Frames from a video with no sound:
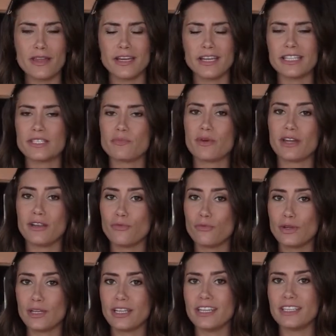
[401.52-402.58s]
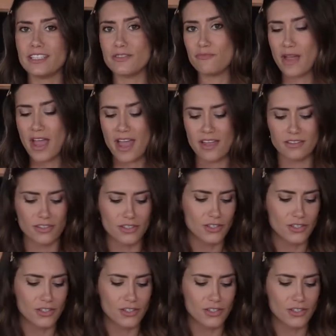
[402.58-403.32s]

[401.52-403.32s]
minutes, but it really depends.